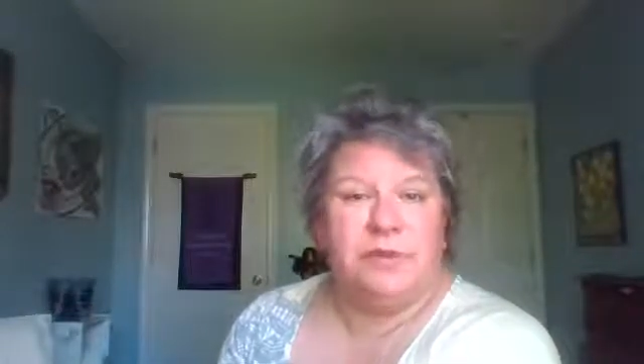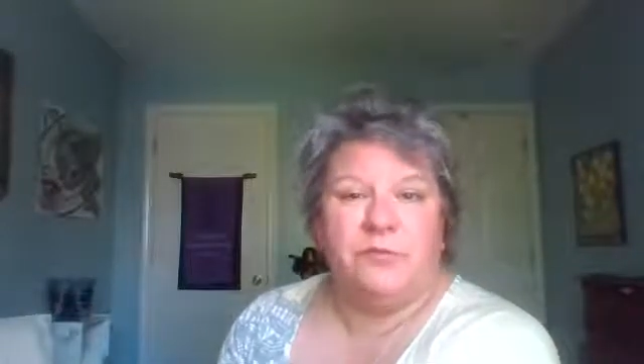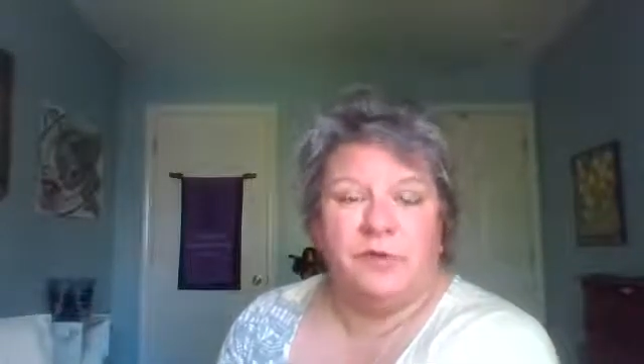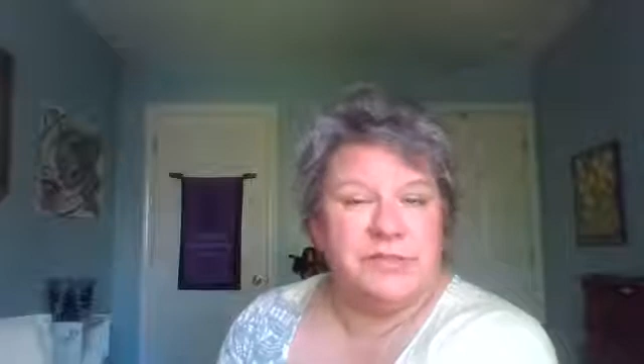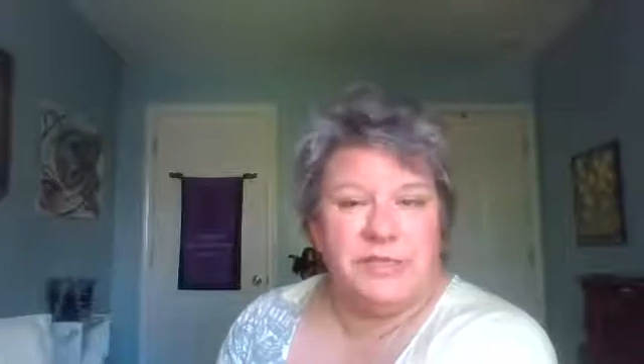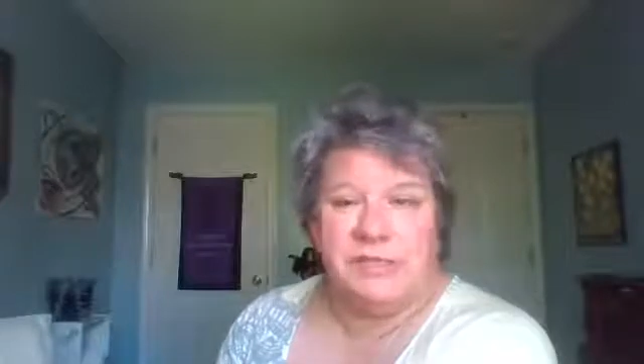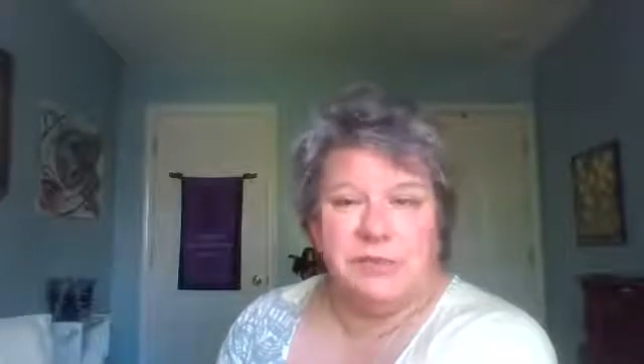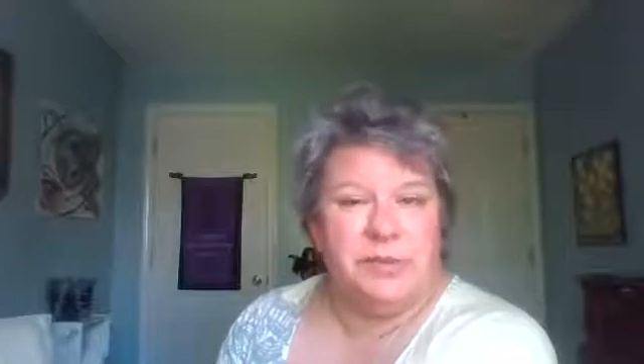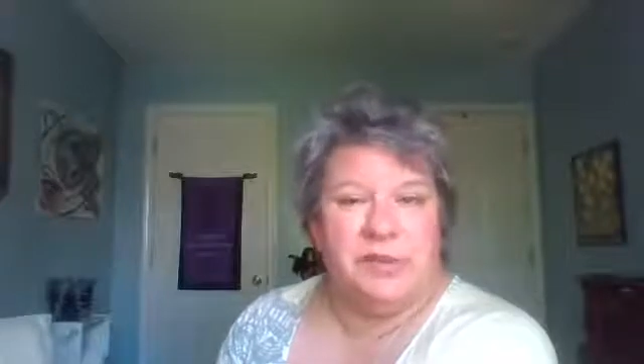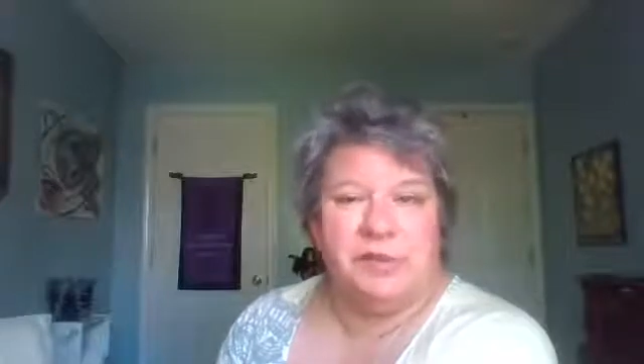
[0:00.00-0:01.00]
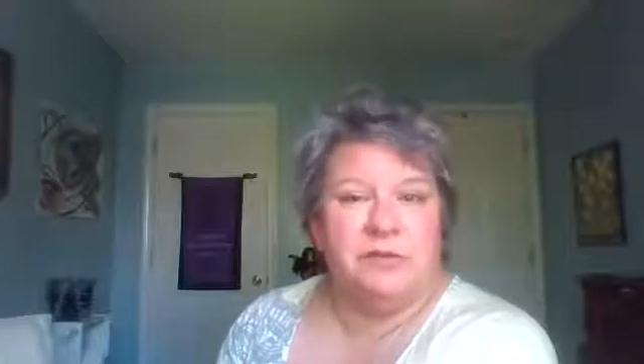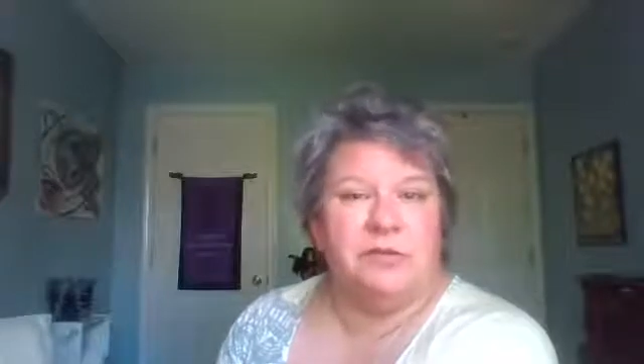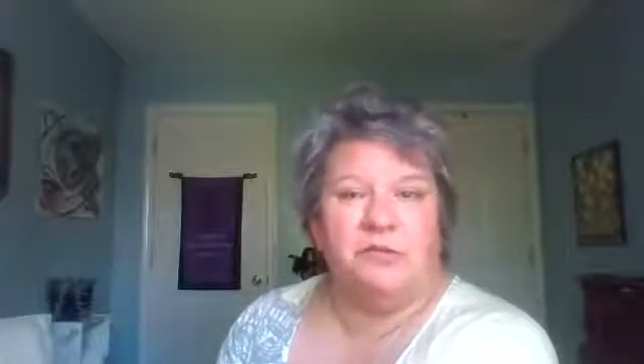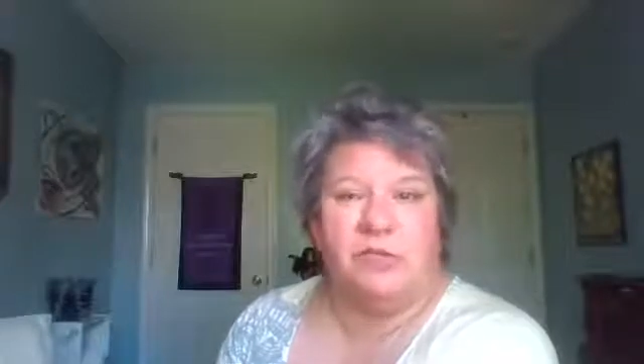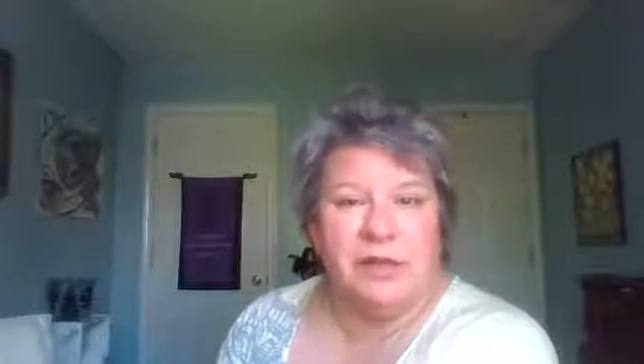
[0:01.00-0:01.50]
Of course, ease being
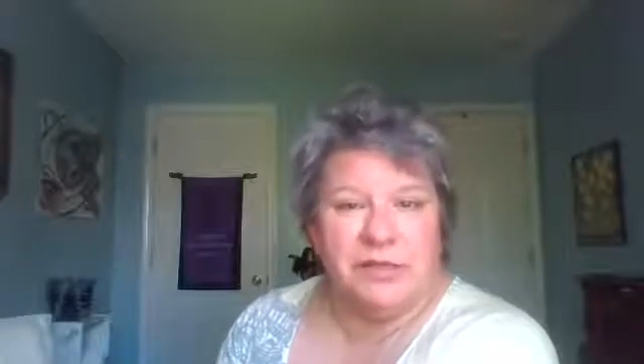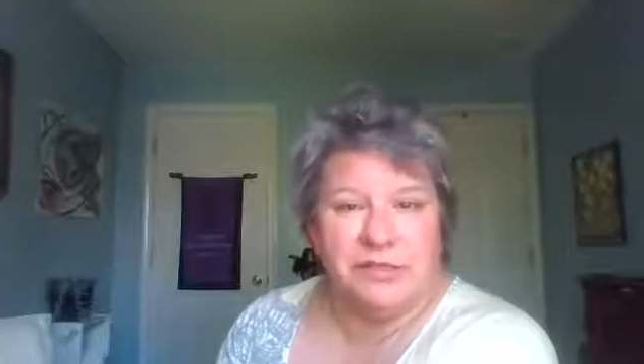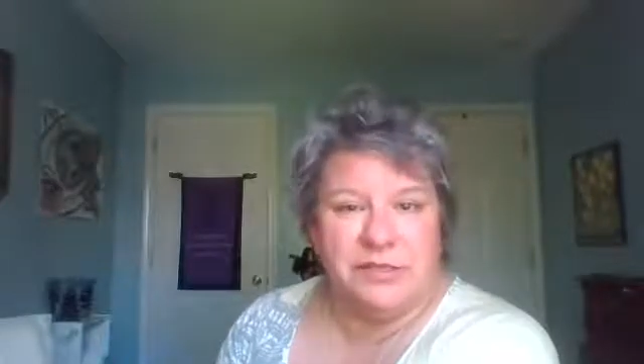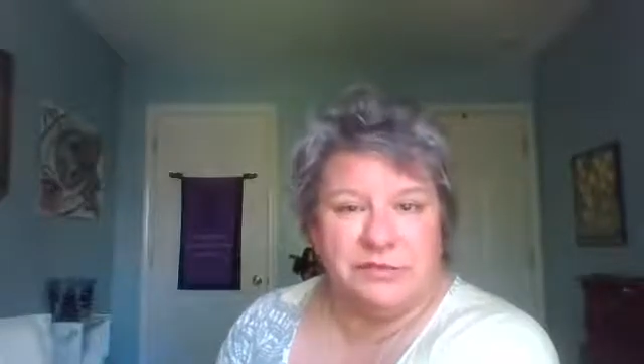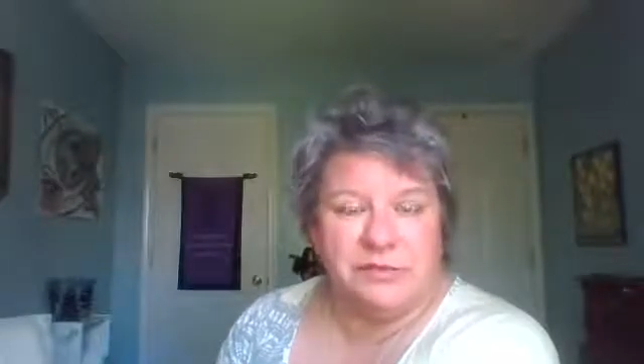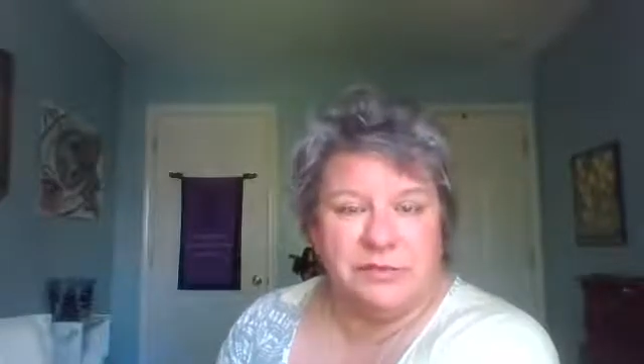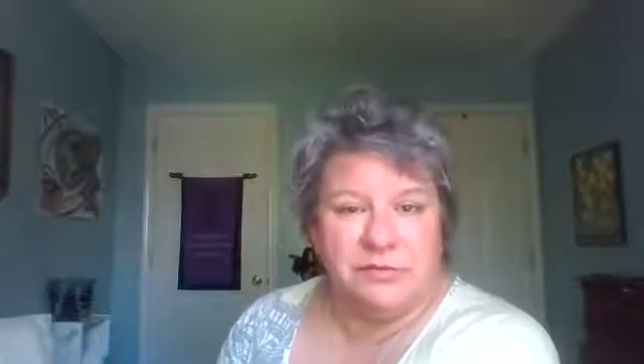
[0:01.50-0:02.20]
relative.